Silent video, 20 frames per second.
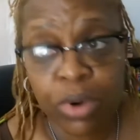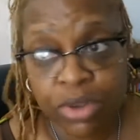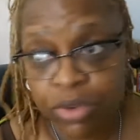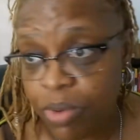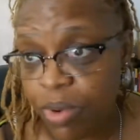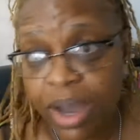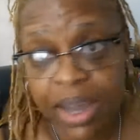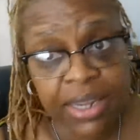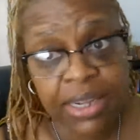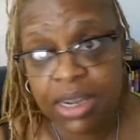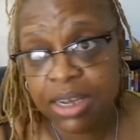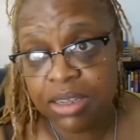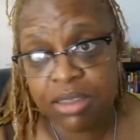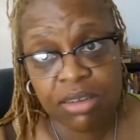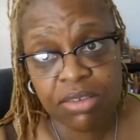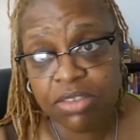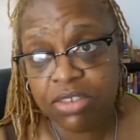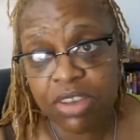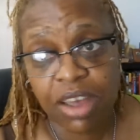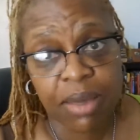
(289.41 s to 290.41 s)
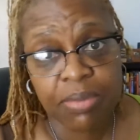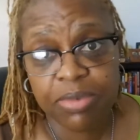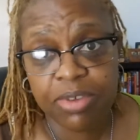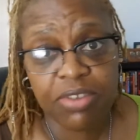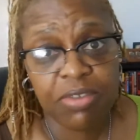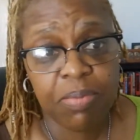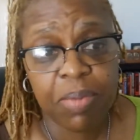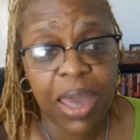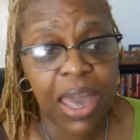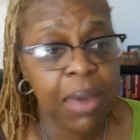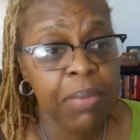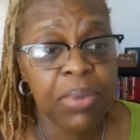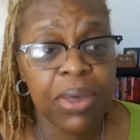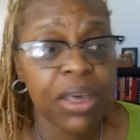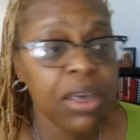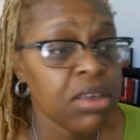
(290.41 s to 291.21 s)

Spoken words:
nor do I need this job this bad,